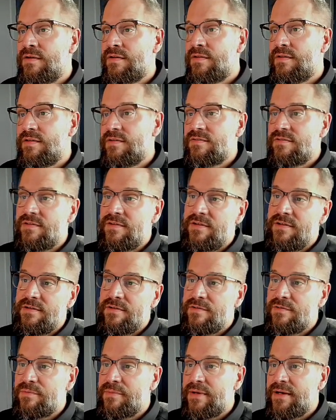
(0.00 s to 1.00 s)
this
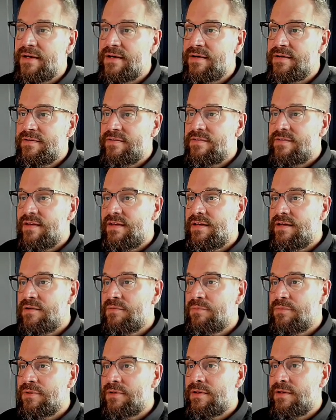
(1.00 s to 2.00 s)
is my
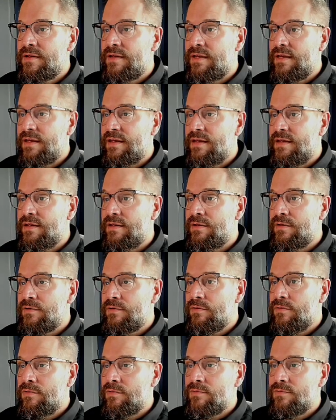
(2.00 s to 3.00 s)
setup
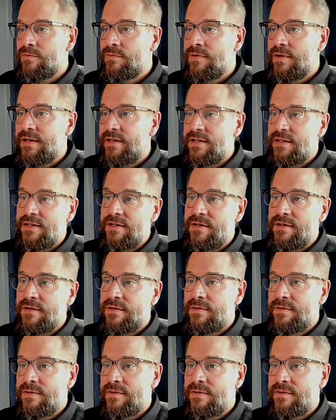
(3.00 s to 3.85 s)
and running.